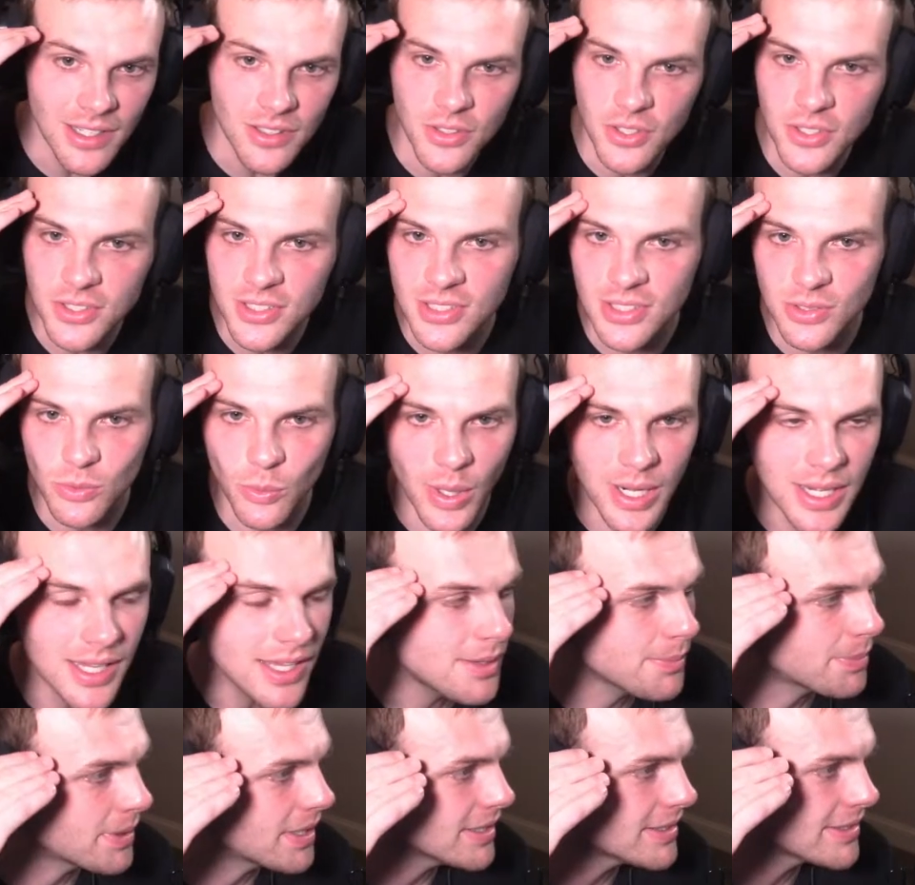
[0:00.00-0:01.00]
of look
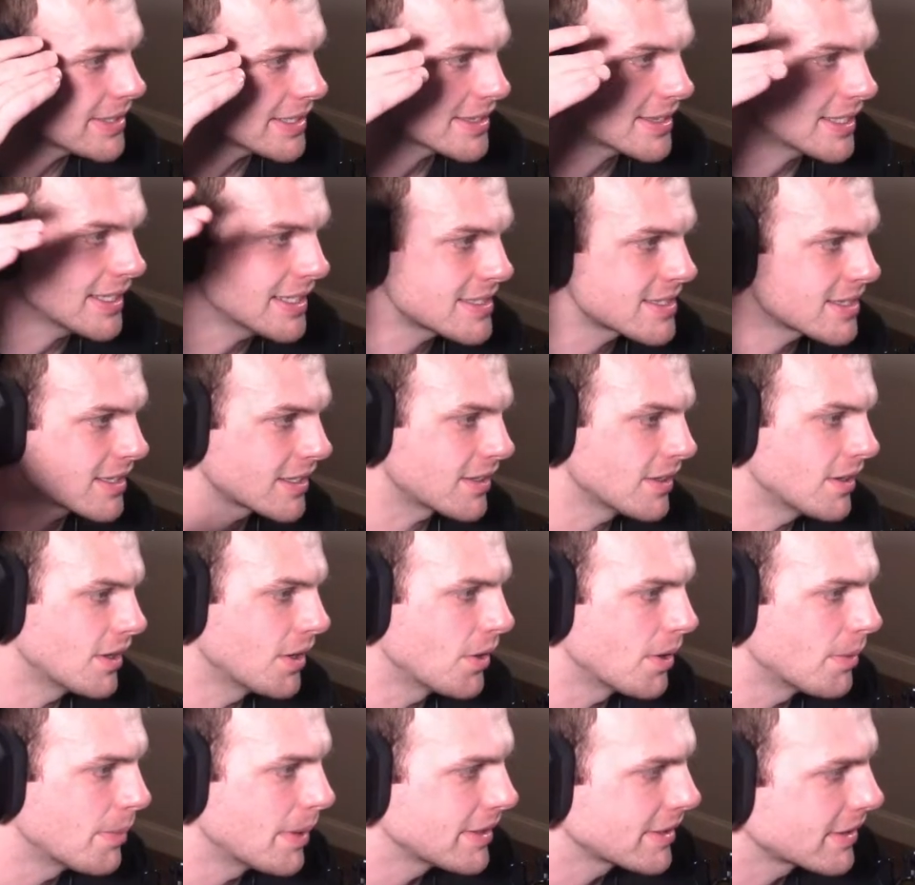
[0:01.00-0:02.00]
sweaty, but it's like it's the. Oh,
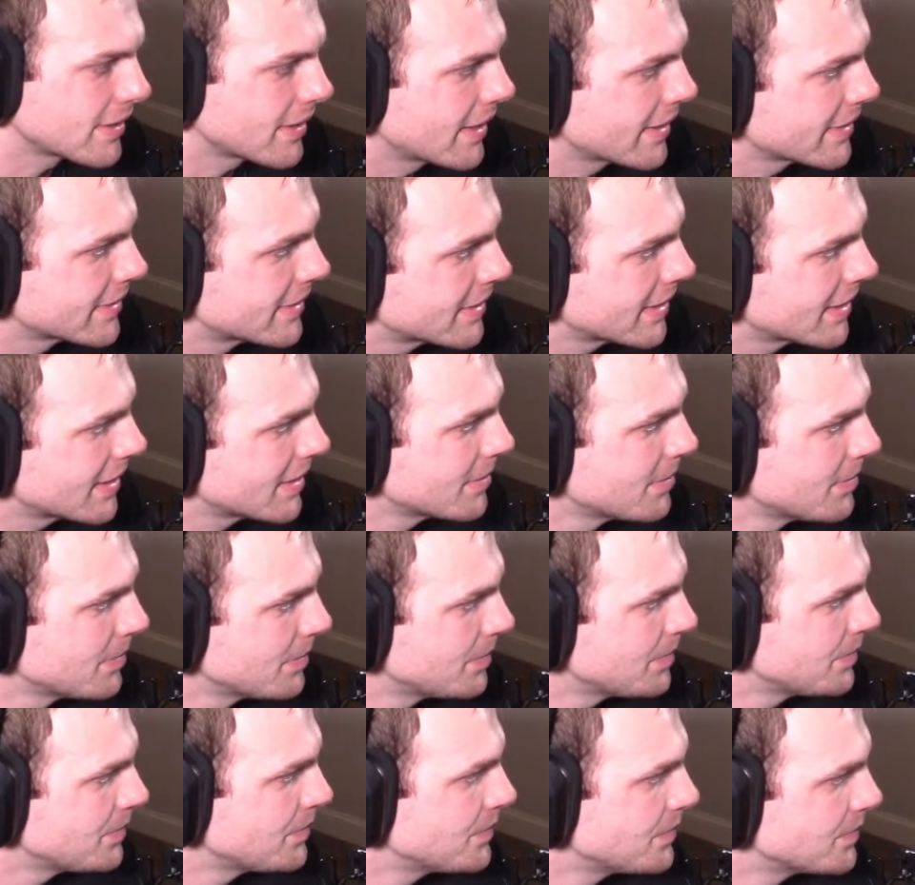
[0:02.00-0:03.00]
I'm on the clock again.
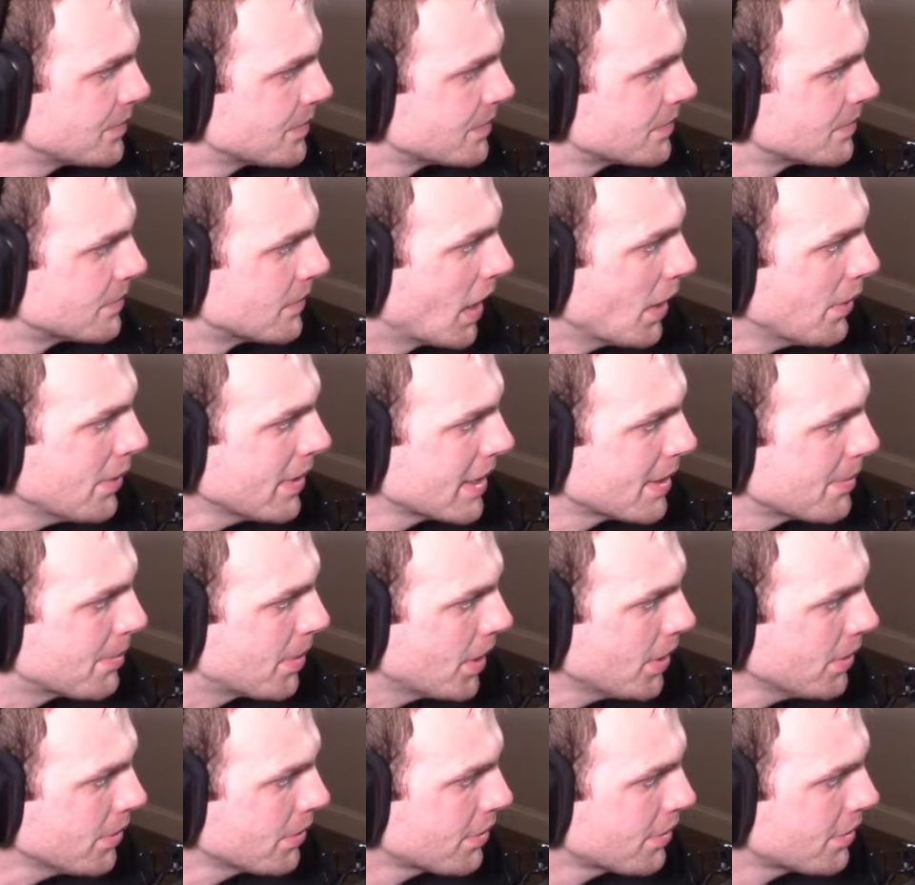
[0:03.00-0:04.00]
I would get
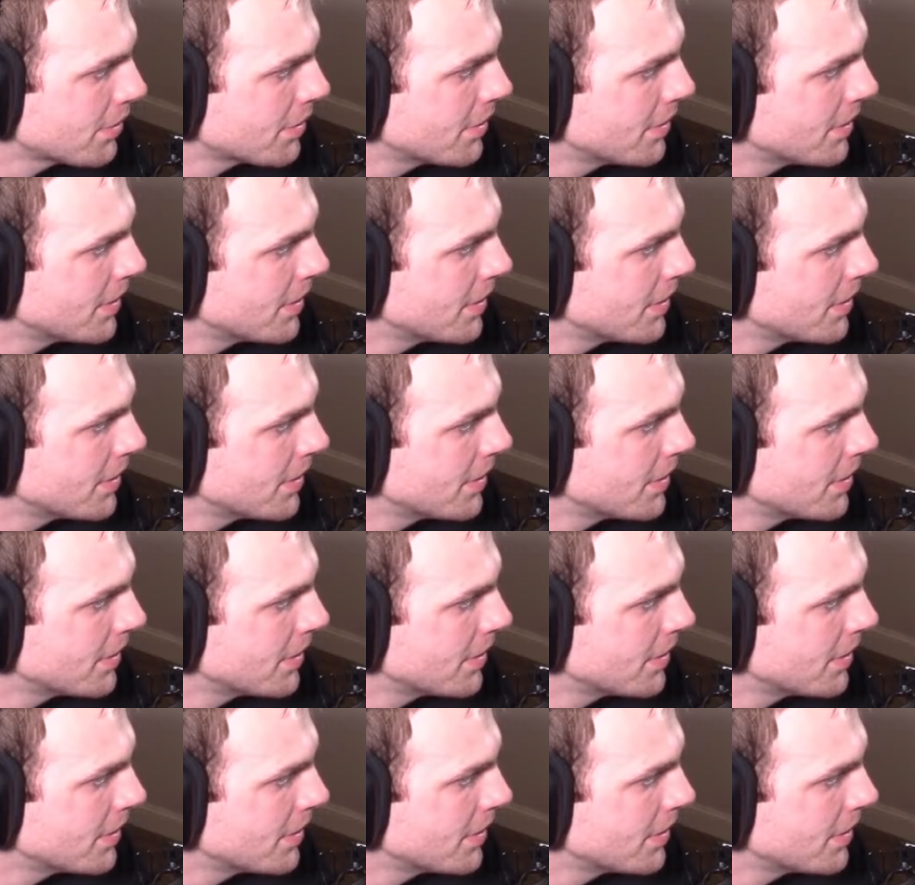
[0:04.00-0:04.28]
both.